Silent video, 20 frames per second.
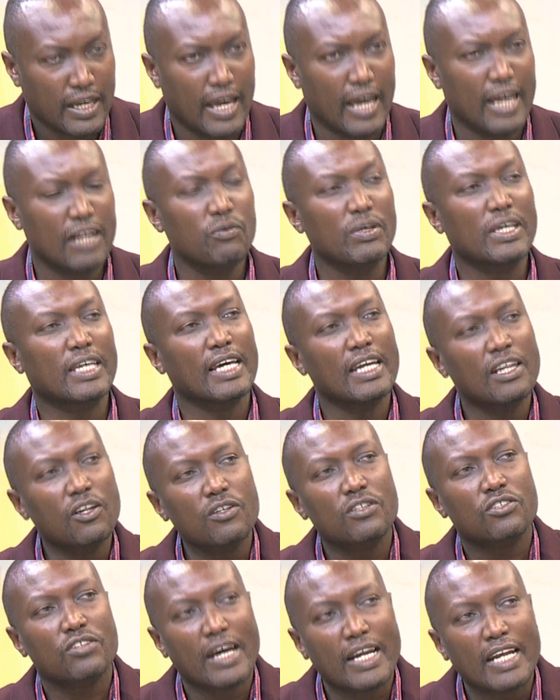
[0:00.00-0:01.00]
And we
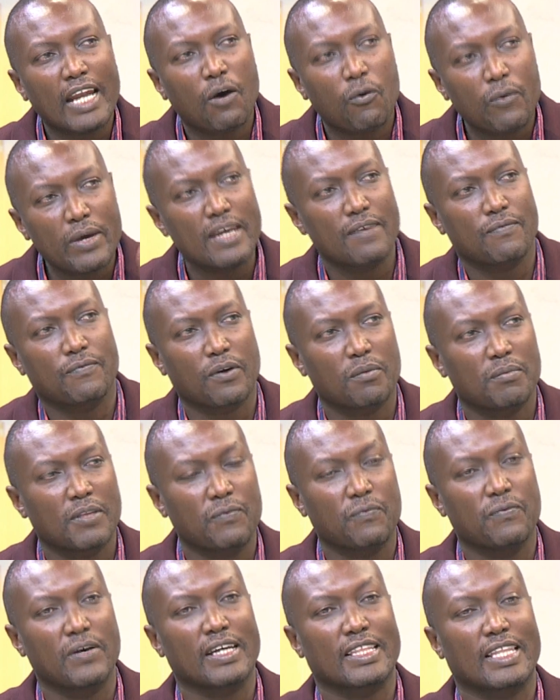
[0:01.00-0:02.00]
cannot run away from the
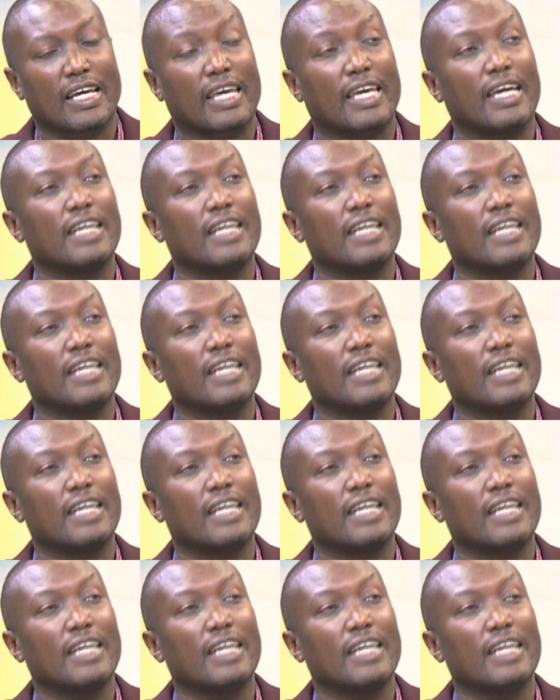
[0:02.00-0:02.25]
fact that